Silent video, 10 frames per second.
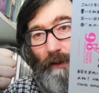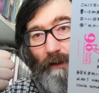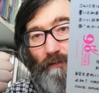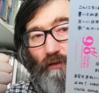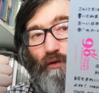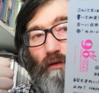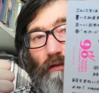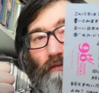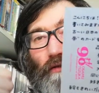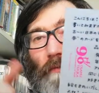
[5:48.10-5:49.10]
it's
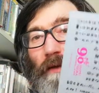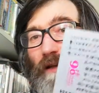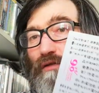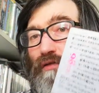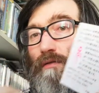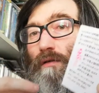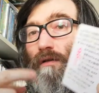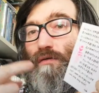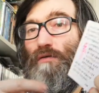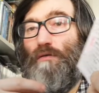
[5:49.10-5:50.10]
good for me
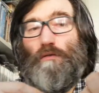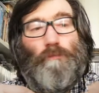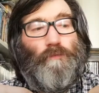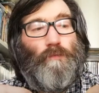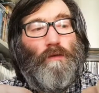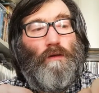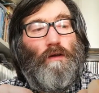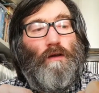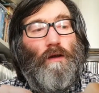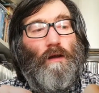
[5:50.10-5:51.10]
to
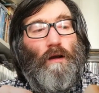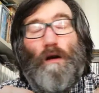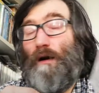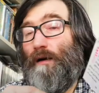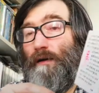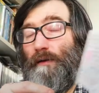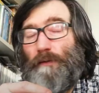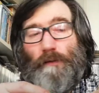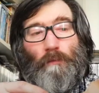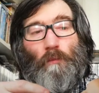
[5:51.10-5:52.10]
learn
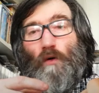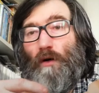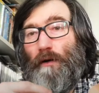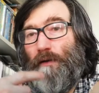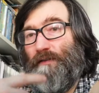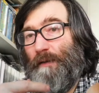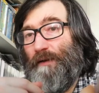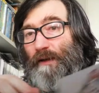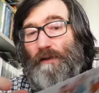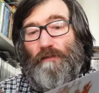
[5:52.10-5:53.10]
more
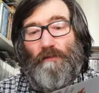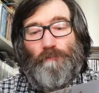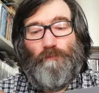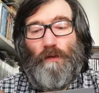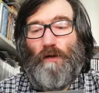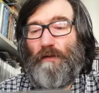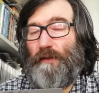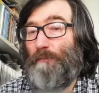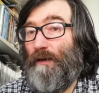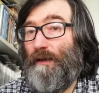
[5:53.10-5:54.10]
Japanese, because
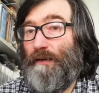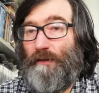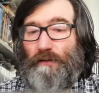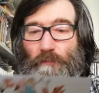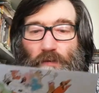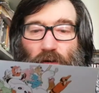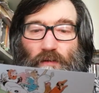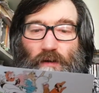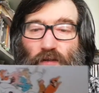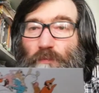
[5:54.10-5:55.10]
I'm learning
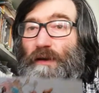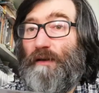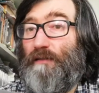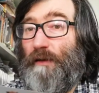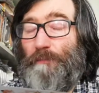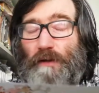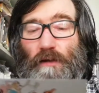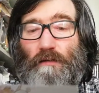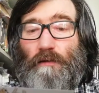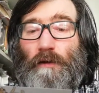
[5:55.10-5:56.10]
Japanese, I speak
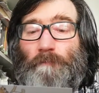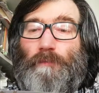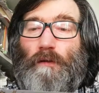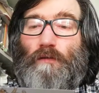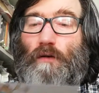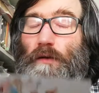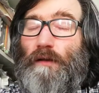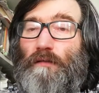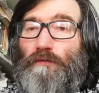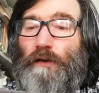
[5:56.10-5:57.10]
Japanese, so
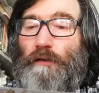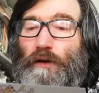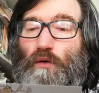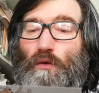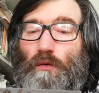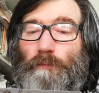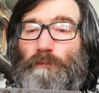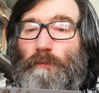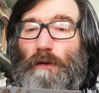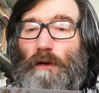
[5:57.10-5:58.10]
it's very cool
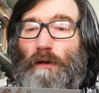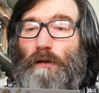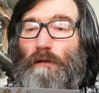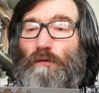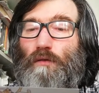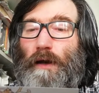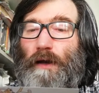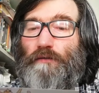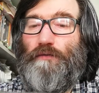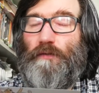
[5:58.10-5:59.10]
to
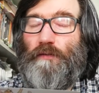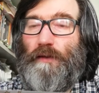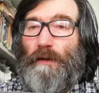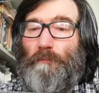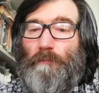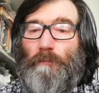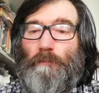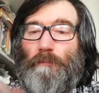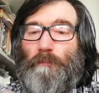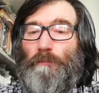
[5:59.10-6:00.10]
have some
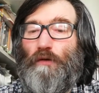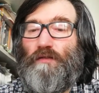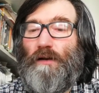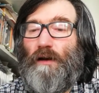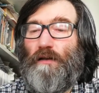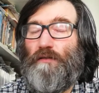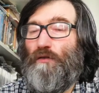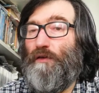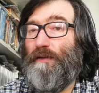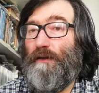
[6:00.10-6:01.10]
postcards
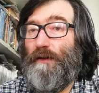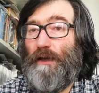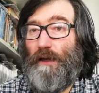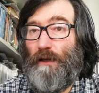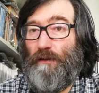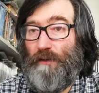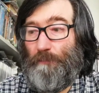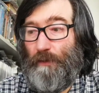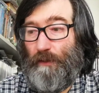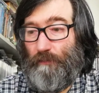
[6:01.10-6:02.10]
written in
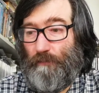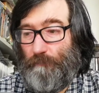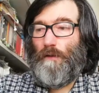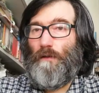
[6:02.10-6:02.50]
Japanese.